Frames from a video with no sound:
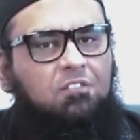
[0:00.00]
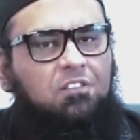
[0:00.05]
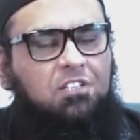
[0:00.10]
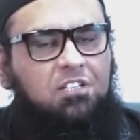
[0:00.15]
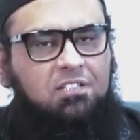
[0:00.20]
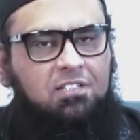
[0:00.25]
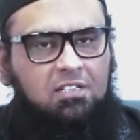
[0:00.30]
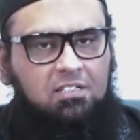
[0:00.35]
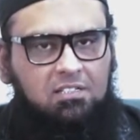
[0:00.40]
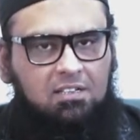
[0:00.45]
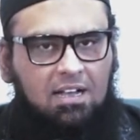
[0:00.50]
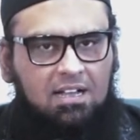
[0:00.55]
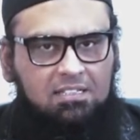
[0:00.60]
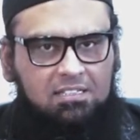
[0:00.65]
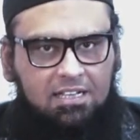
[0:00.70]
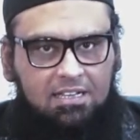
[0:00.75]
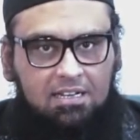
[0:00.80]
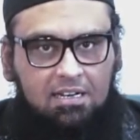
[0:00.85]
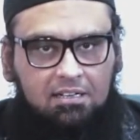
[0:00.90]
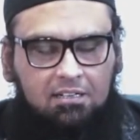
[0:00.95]
of Jesus
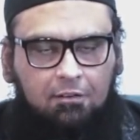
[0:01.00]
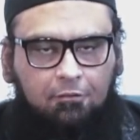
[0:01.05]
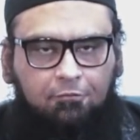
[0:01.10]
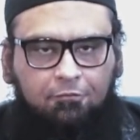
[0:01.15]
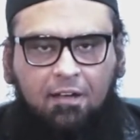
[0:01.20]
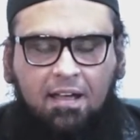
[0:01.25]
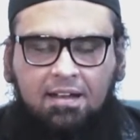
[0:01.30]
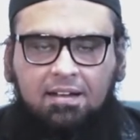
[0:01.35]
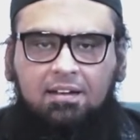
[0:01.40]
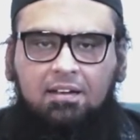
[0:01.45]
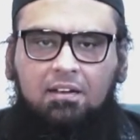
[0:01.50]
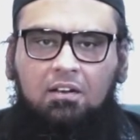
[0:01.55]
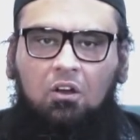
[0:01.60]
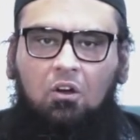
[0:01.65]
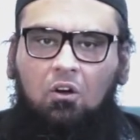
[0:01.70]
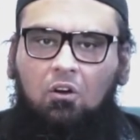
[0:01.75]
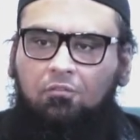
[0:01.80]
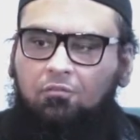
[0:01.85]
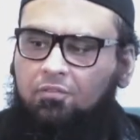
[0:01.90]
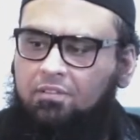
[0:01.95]
Christ in a defense
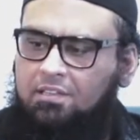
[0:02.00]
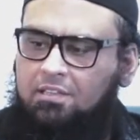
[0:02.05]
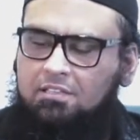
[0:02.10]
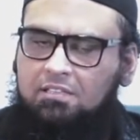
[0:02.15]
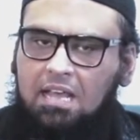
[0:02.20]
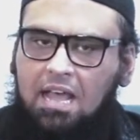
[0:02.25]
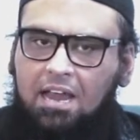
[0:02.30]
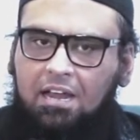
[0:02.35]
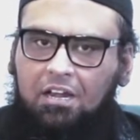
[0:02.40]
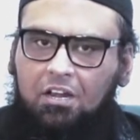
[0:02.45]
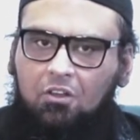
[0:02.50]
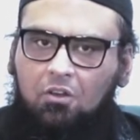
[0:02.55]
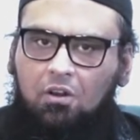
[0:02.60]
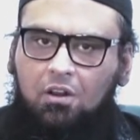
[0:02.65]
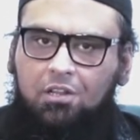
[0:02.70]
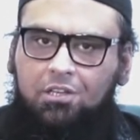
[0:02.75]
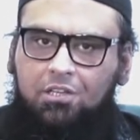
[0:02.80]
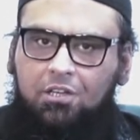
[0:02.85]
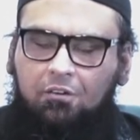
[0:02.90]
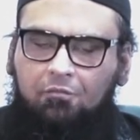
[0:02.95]
of this
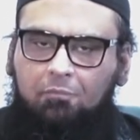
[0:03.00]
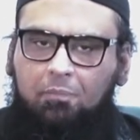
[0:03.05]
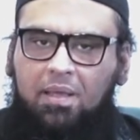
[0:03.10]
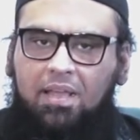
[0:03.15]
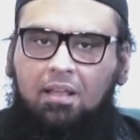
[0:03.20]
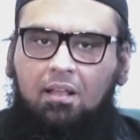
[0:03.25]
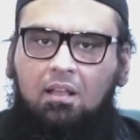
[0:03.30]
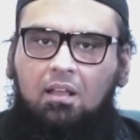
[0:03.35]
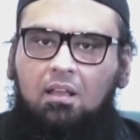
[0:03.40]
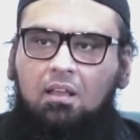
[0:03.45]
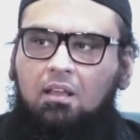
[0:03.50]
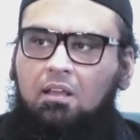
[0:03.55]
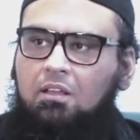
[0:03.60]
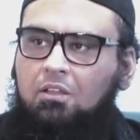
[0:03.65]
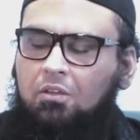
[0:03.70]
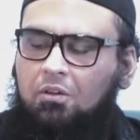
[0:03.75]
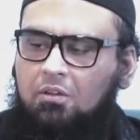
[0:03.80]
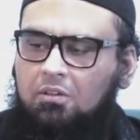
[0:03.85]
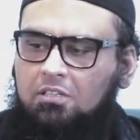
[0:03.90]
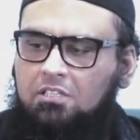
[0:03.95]
ideology of being,
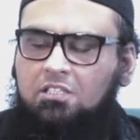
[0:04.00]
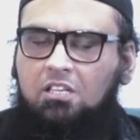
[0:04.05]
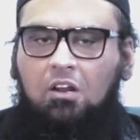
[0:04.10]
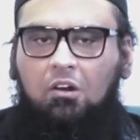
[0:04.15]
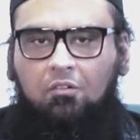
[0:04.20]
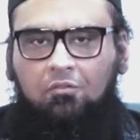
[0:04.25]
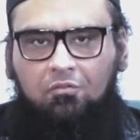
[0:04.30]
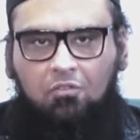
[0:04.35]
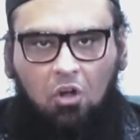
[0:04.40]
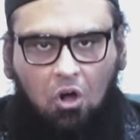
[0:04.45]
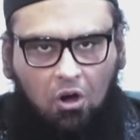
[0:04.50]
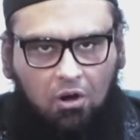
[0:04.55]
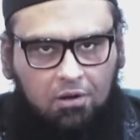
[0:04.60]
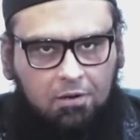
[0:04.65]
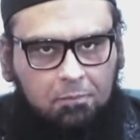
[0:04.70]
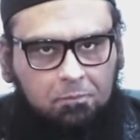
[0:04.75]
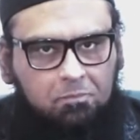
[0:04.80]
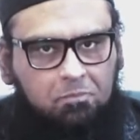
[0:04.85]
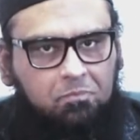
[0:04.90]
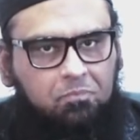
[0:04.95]
you know, Son of
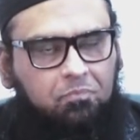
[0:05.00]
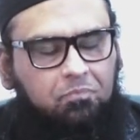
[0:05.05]
God.